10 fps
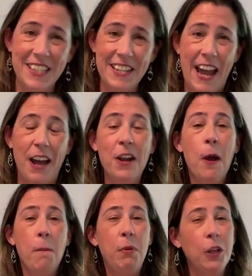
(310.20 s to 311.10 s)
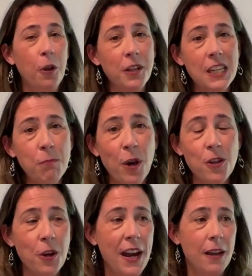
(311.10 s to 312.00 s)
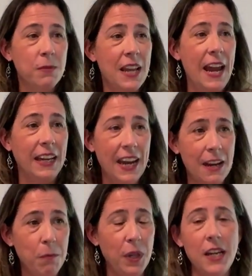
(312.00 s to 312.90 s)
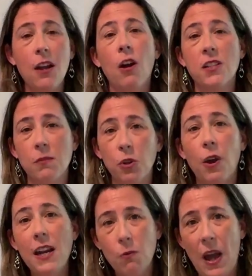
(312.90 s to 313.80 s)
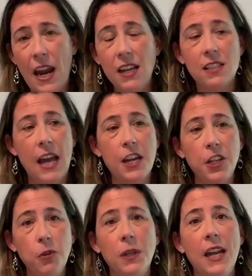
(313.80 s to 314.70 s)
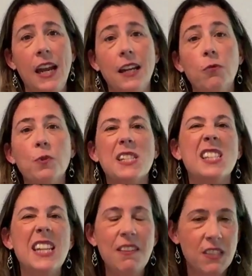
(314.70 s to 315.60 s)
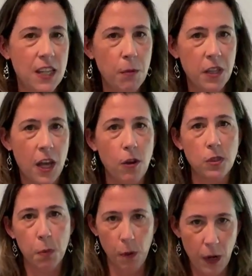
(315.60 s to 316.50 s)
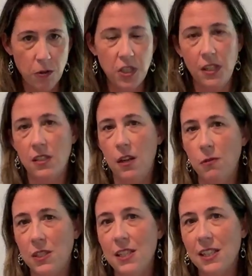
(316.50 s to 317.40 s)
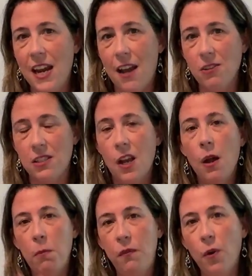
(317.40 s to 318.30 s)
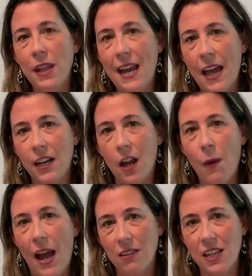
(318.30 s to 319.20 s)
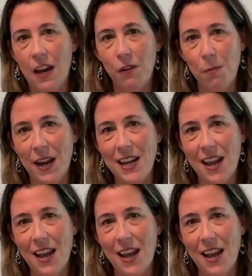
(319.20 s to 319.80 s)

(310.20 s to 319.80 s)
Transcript: in that. But loyalty programs and gambling are some great ways that you can receive some of those promotions and those discounts before they kind of go out to everybody